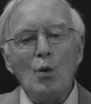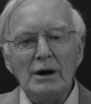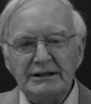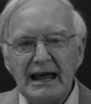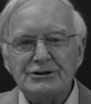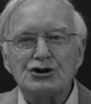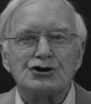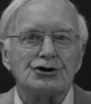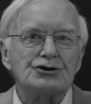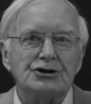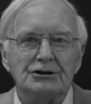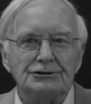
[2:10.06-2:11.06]
What led
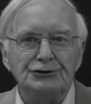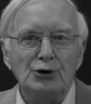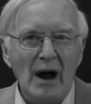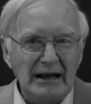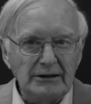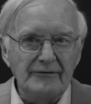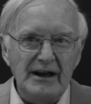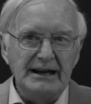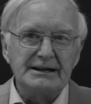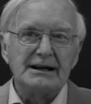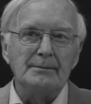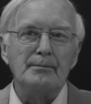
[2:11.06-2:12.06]
Churchill to
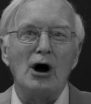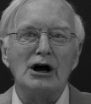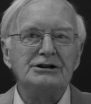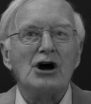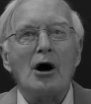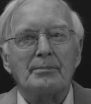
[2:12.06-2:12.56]
elevate combined